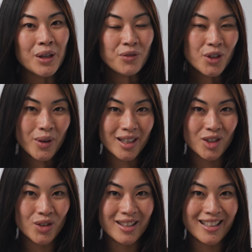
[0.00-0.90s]
If you are
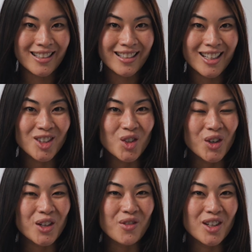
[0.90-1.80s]
interested in
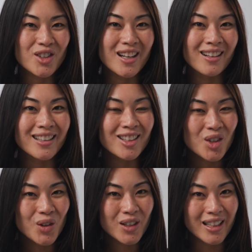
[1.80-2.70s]
stocking Rationale
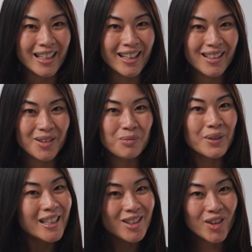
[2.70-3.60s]
in your clinic,
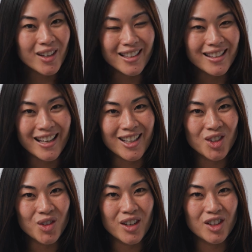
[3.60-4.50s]
please don't
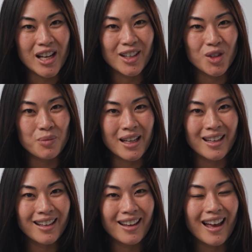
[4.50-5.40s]
hesitate to reach out to
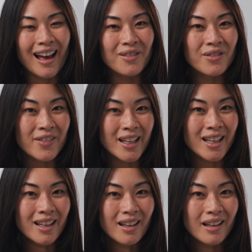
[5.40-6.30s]
me at
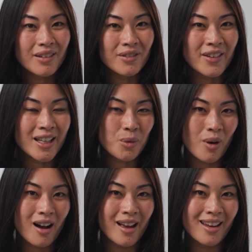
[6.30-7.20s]

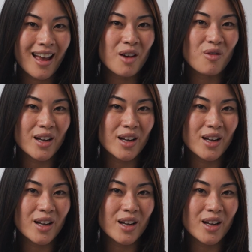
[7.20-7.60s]
vvy at